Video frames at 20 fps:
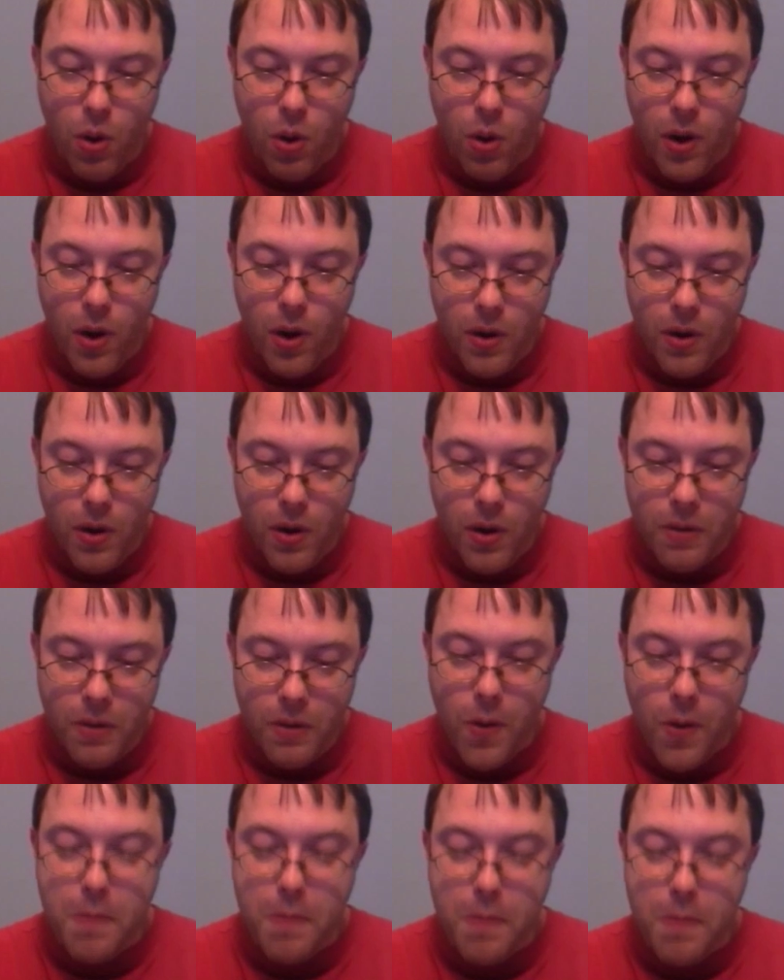or
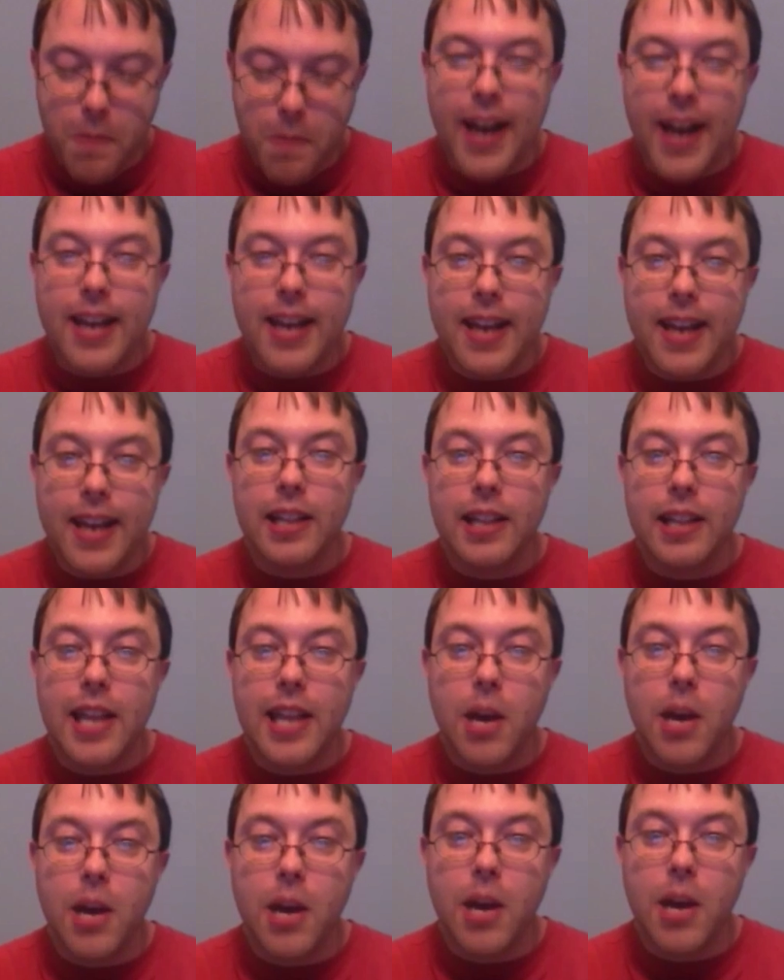for my
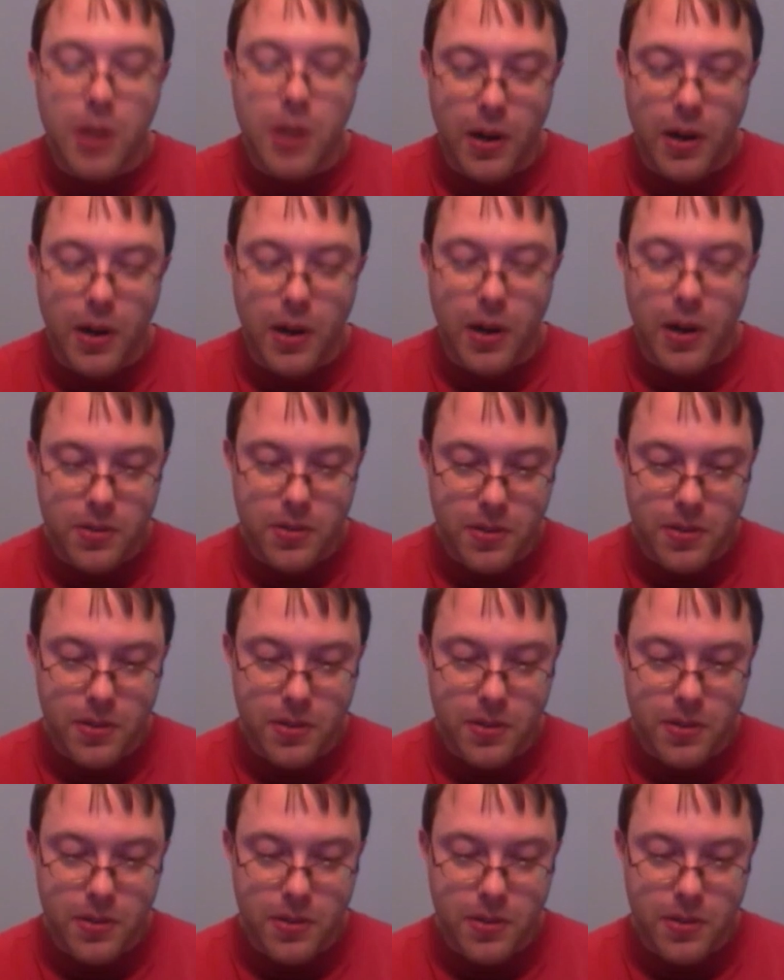leotard.